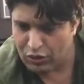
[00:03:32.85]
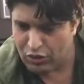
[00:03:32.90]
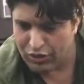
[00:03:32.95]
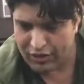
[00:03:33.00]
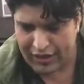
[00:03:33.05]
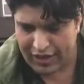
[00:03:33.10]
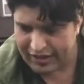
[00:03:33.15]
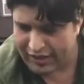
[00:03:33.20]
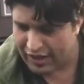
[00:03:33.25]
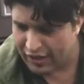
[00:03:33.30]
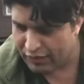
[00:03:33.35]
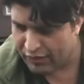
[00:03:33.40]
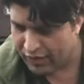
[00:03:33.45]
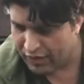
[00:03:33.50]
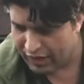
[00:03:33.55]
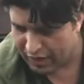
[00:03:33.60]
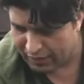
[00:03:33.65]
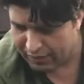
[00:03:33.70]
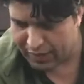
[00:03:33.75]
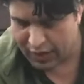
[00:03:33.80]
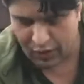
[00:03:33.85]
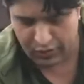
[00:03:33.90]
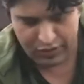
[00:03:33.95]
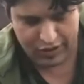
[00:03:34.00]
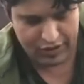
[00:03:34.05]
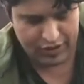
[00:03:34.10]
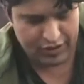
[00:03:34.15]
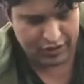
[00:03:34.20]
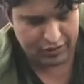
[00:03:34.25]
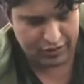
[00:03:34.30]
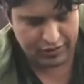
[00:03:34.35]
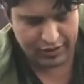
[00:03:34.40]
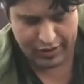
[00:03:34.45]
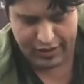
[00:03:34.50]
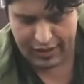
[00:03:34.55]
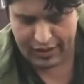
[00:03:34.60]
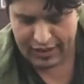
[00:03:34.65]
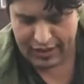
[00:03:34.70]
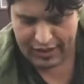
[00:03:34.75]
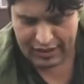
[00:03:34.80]
So they're very important things. So
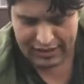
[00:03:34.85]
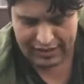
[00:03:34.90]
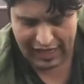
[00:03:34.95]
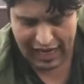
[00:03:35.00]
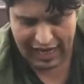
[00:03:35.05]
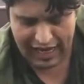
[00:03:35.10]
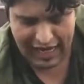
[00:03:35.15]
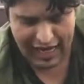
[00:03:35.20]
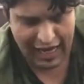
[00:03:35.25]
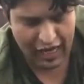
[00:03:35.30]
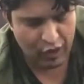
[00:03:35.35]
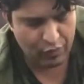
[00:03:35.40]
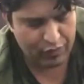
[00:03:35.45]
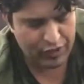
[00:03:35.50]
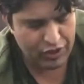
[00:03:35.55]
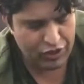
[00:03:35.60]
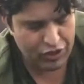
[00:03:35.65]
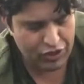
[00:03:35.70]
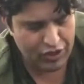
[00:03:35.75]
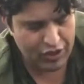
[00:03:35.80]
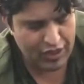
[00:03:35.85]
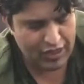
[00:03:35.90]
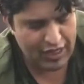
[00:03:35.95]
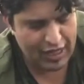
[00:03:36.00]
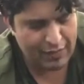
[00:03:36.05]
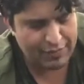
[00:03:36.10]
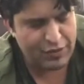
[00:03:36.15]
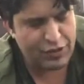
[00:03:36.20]
soil I have mentioned,